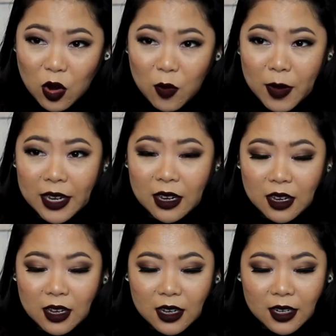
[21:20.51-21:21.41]
Oh my
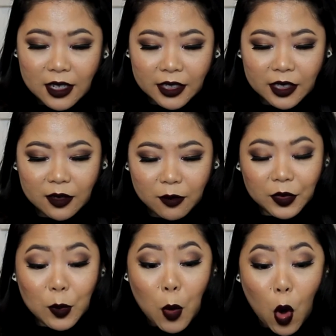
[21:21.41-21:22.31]
gosh.
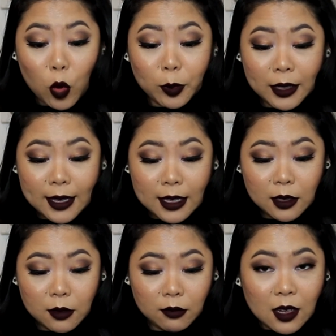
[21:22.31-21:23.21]
Hold
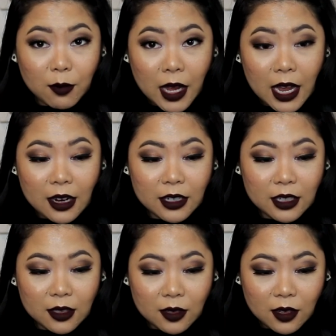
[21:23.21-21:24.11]
please. My hair
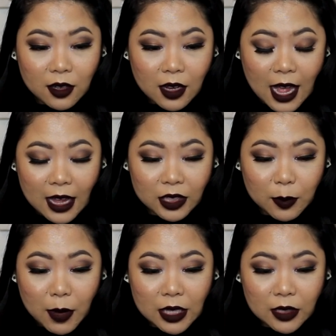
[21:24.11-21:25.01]
just has
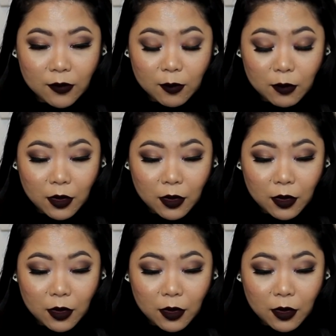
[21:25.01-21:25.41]
the minds of...